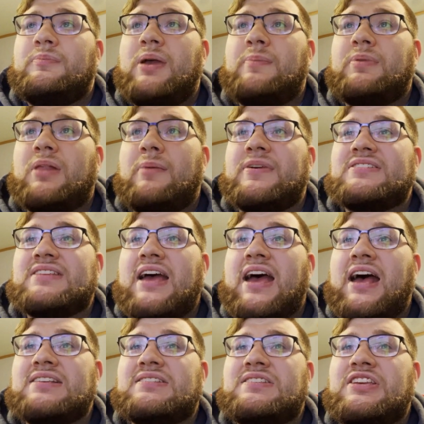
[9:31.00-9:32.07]
Piplup is
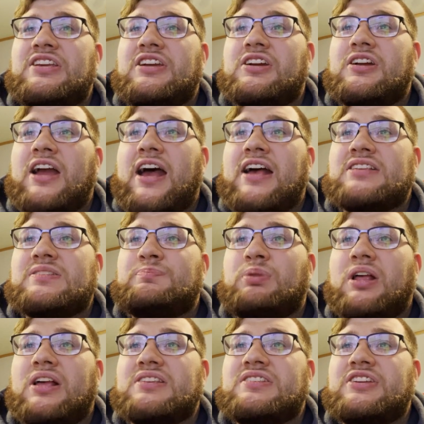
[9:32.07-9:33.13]
S tier, S+
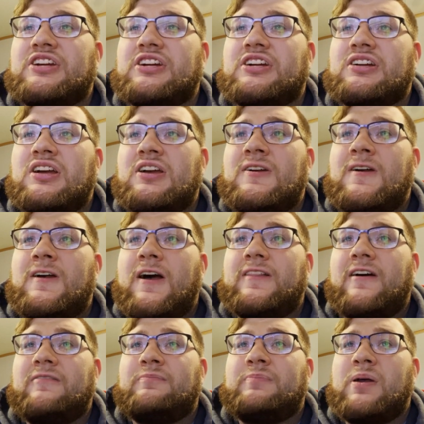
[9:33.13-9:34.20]
tier. I
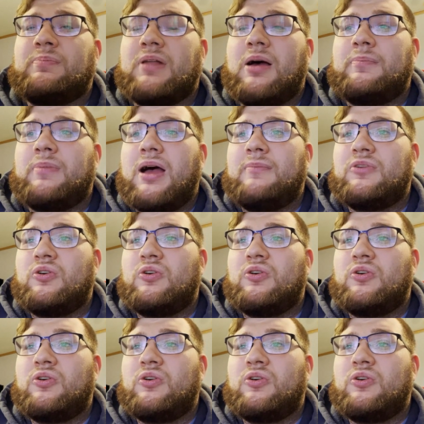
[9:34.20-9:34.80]
love Piplup. I'm